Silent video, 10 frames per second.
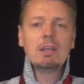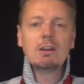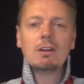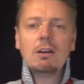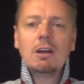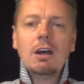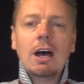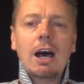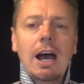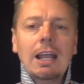here.
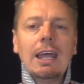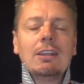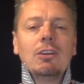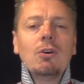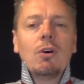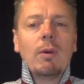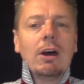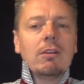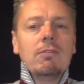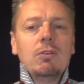I like to go
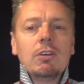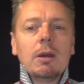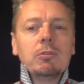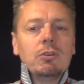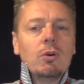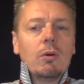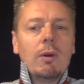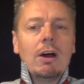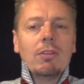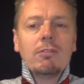around a few times, so go
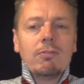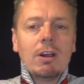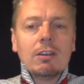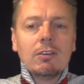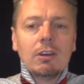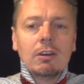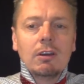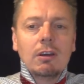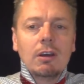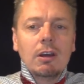around the front,
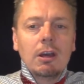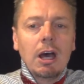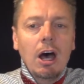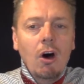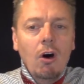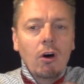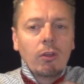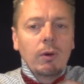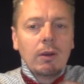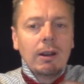all
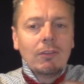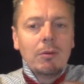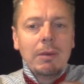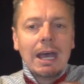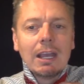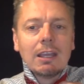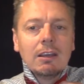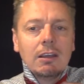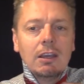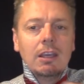the way around the back,
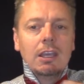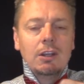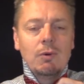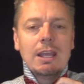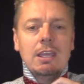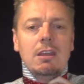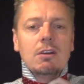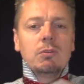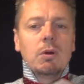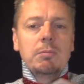And right
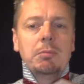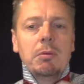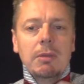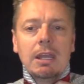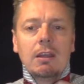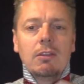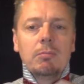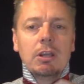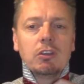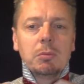here is where people make their
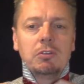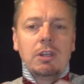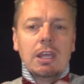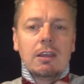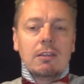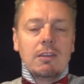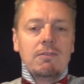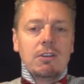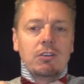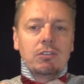biggest mistake. They
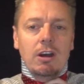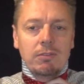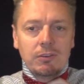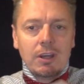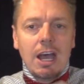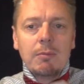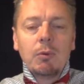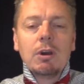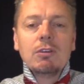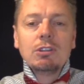finish off their tie, but
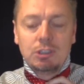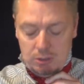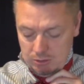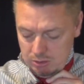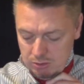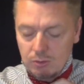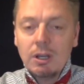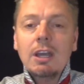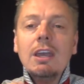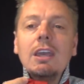what you should
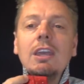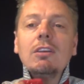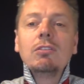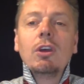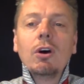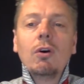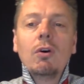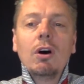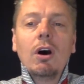do is go